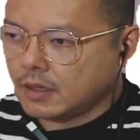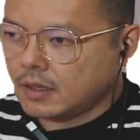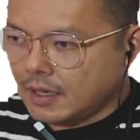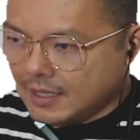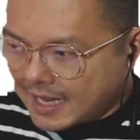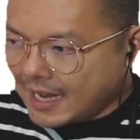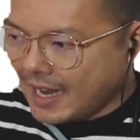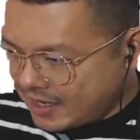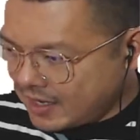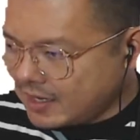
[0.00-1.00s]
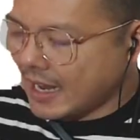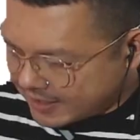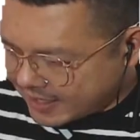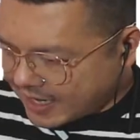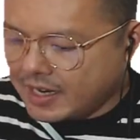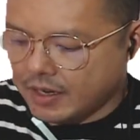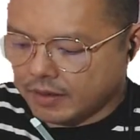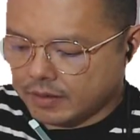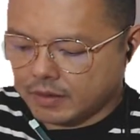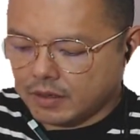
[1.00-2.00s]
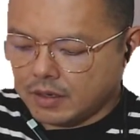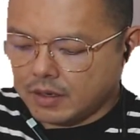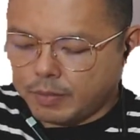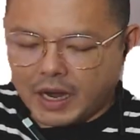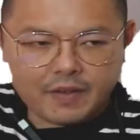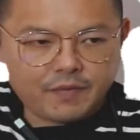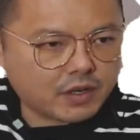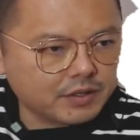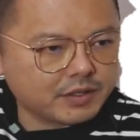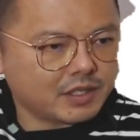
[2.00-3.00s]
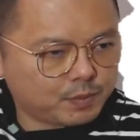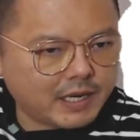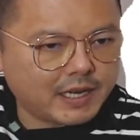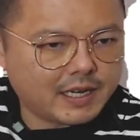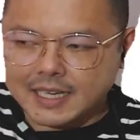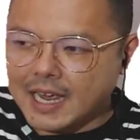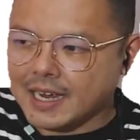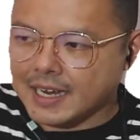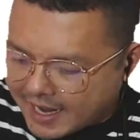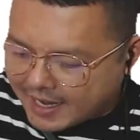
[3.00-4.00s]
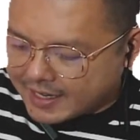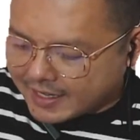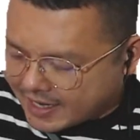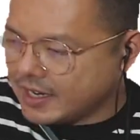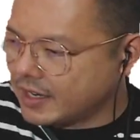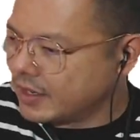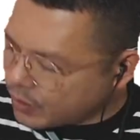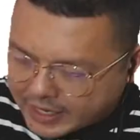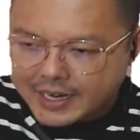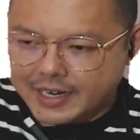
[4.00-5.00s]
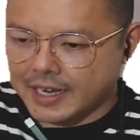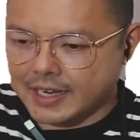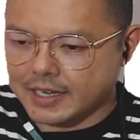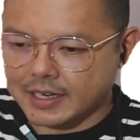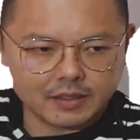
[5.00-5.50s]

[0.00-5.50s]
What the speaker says: Is there KE? There is KE. But if it's constant speed, is there a gain in KE? No gain in KE.